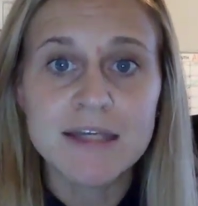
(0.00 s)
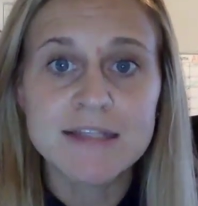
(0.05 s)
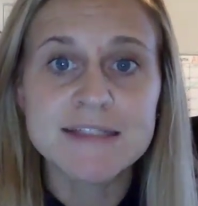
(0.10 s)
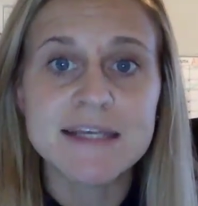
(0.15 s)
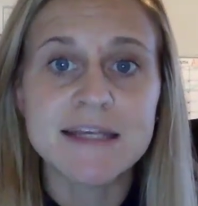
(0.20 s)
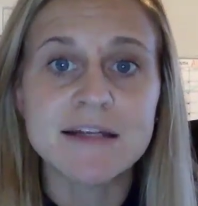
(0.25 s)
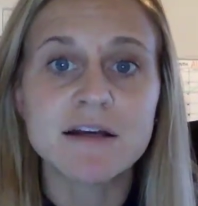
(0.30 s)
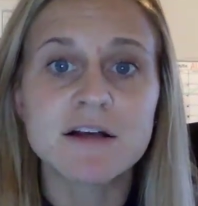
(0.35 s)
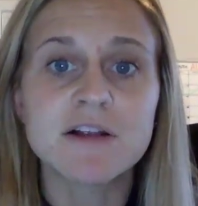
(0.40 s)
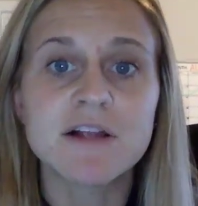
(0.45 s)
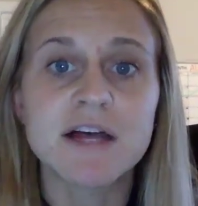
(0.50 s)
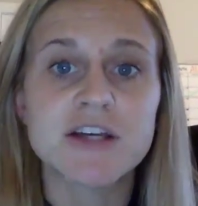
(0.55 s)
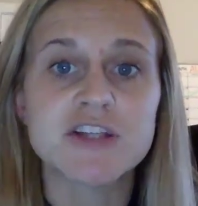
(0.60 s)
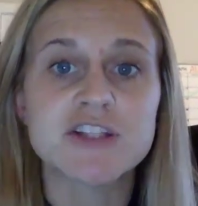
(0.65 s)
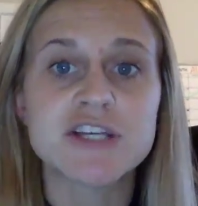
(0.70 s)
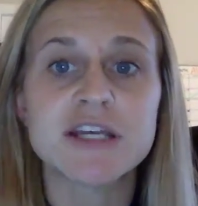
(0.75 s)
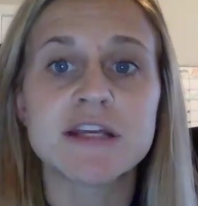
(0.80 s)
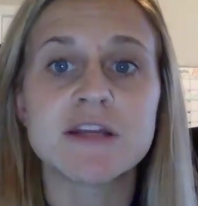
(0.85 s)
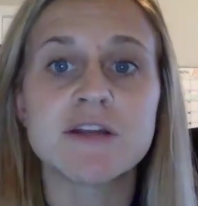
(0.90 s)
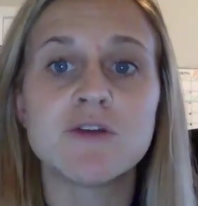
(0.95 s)
Data
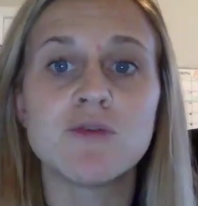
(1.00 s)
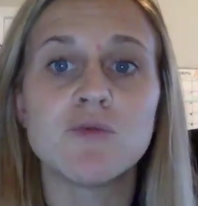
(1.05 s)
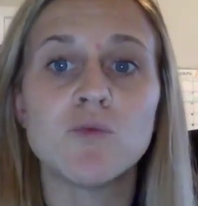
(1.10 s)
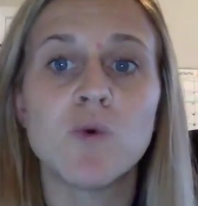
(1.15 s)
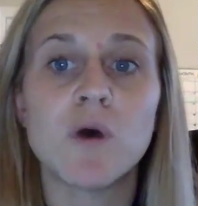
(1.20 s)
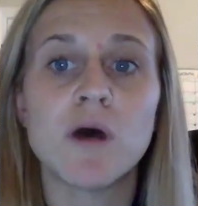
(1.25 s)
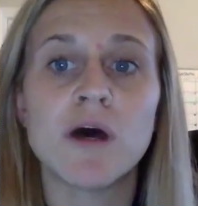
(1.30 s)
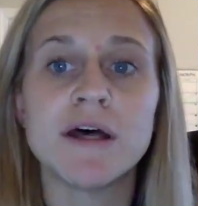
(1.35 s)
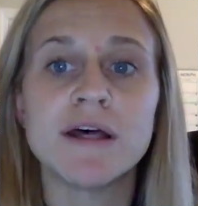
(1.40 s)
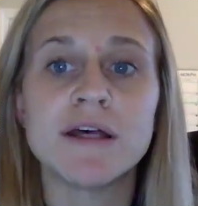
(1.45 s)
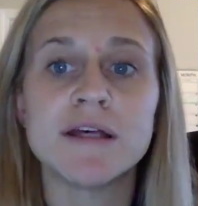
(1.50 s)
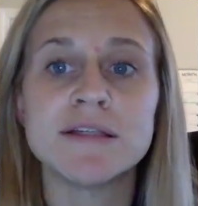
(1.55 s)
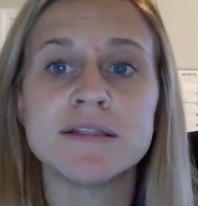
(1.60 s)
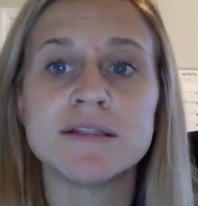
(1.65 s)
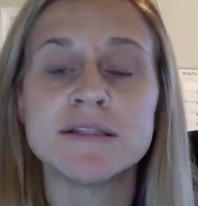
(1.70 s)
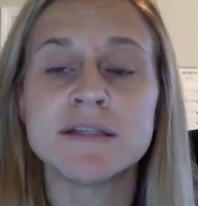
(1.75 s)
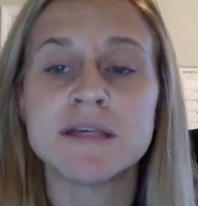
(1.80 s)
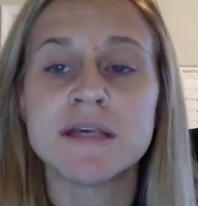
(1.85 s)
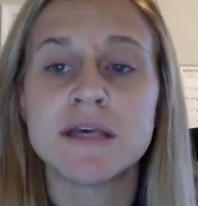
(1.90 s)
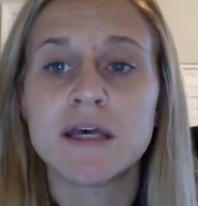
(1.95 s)
collection was